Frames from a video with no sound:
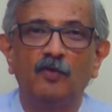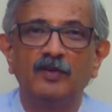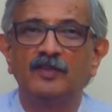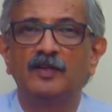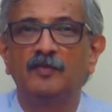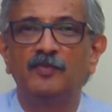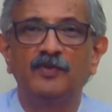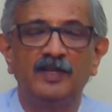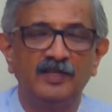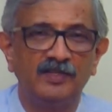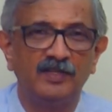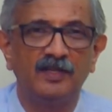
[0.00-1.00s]
what is the
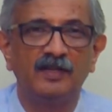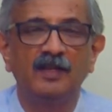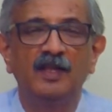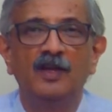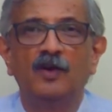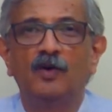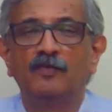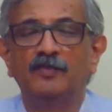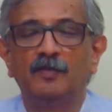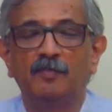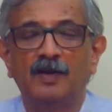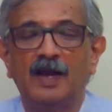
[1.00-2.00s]
reputation of
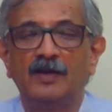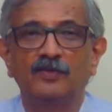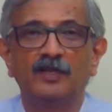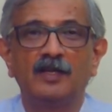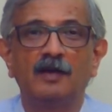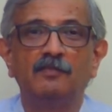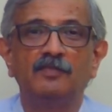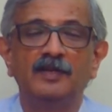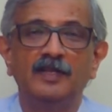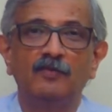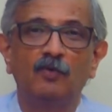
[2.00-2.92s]
the brand or the company,